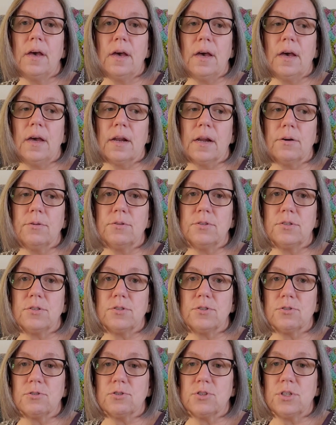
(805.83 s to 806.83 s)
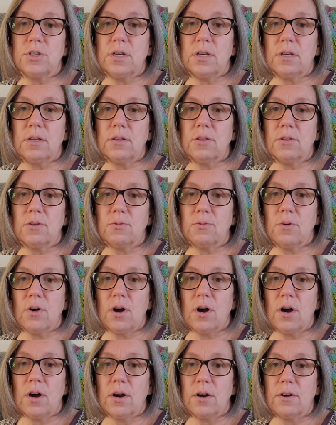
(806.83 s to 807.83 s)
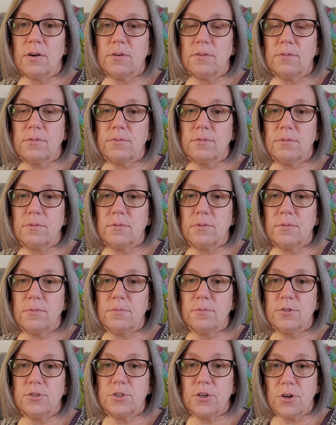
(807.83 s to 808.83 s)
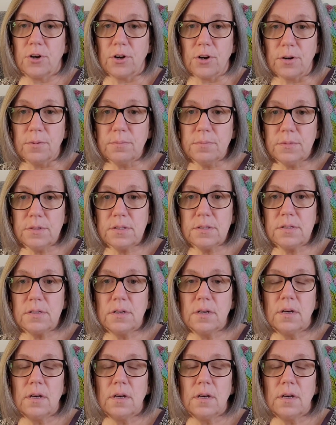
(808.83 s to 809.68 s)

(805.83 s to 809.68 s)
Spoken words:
and I was searching the wrong terms.